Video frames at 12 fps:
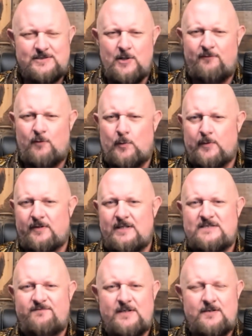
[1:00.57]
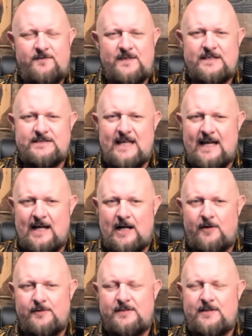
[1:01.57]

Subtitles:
go forward. Let's figure things out,